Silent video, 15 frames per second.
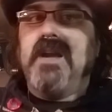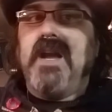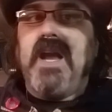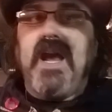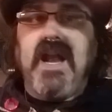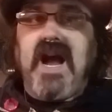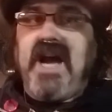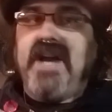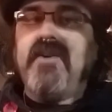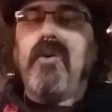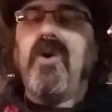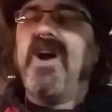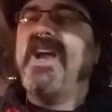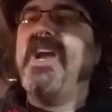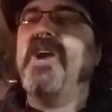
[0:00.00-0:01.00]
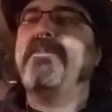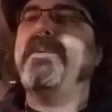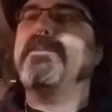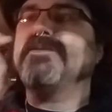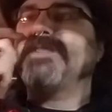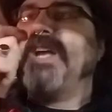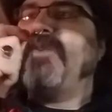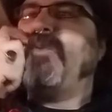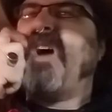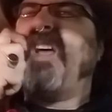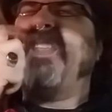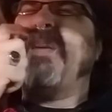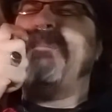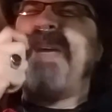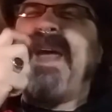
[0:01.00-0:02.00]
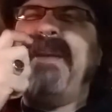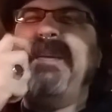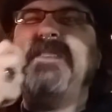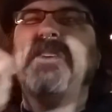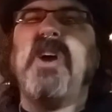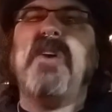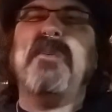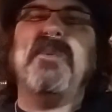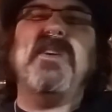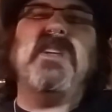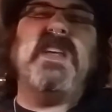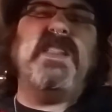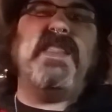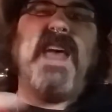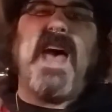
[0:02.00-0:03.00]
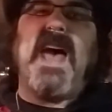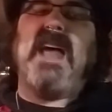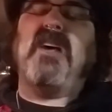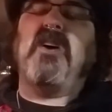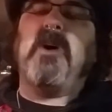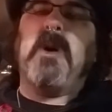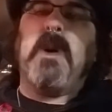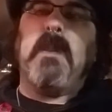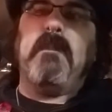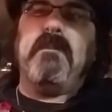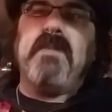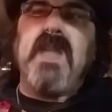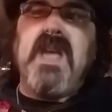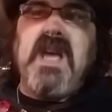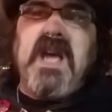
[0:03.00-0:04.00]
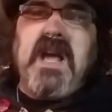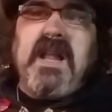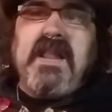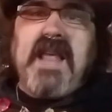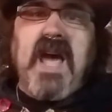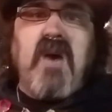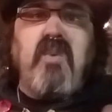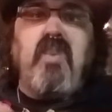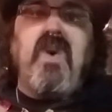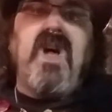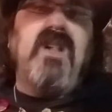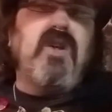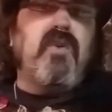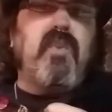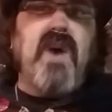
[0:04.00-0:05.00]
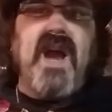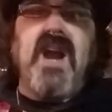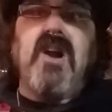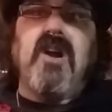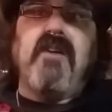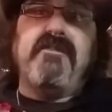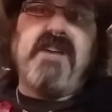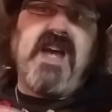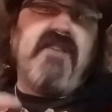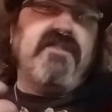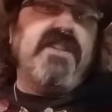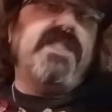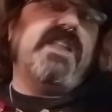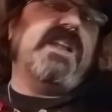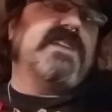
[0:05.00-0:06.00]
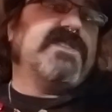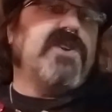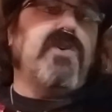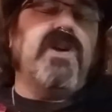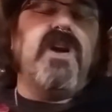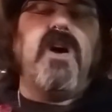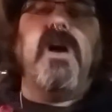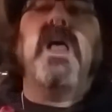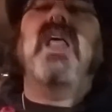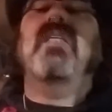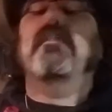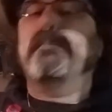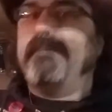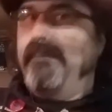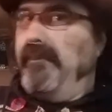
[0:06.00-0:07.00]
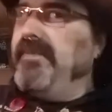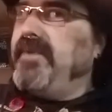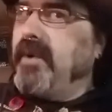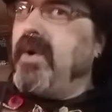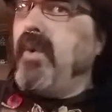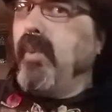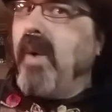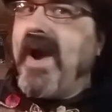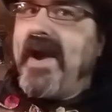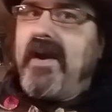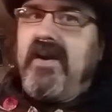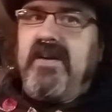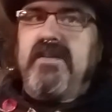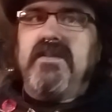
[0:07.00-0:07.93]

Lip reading: And I don't want to hear people say, wow, the babies aren't really that well aware of everything that's going on. They're aware.